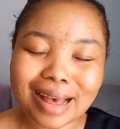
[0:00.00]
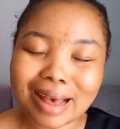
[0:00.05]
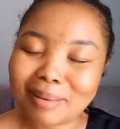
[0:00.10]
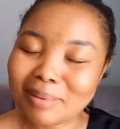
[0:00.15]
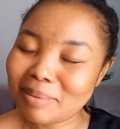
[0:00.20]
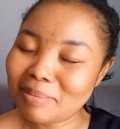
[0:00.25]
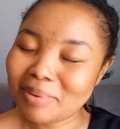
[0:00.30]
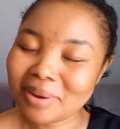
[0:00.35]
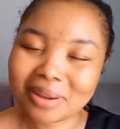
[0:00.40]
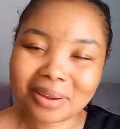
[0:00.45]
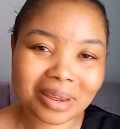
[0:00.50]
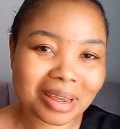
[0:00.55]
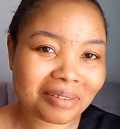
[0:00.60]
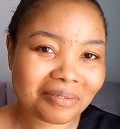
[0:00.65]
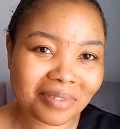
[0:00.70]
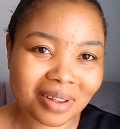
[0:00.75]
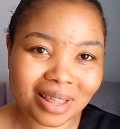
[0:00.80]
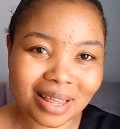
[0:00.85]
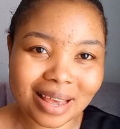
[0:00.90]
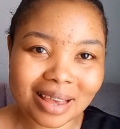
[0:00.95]
I'm going to bring you
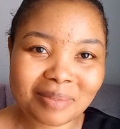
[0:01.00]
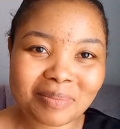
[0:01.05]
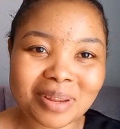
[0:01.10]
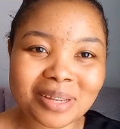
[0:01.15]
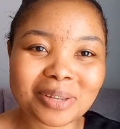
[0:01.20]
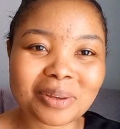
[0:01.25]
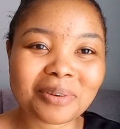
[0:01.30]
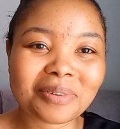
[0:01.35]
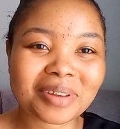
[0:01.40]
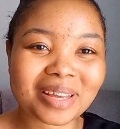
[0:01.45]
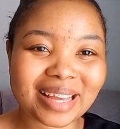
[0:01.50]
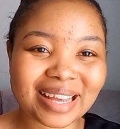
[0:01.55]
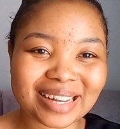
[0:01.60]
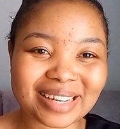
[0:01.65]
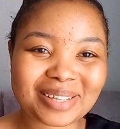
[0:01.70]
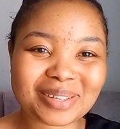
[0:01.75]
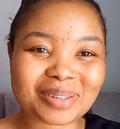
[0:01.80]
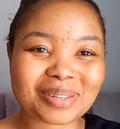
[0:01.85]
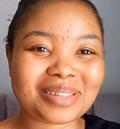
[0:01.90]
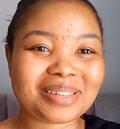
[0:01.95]
everything. Please don't forget
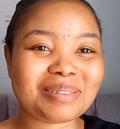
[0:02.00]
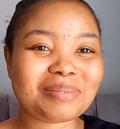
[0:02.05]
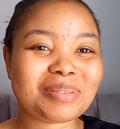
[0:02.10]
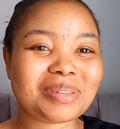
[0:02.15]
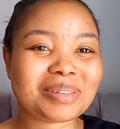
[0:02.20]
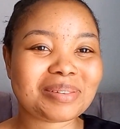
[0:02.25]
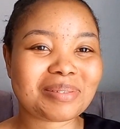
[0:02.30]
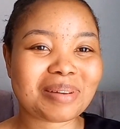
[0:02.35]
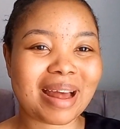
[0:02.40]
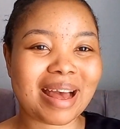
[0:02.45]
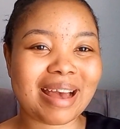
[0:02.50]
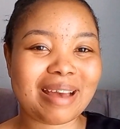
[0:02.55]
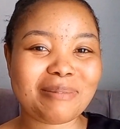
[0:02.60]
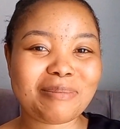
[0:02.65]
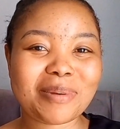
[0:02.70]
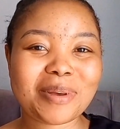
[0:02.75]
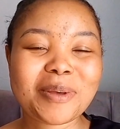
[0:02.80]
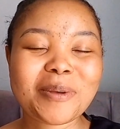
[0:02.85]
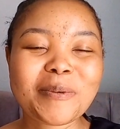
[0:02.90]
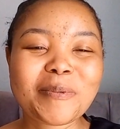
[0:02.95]
to subscribe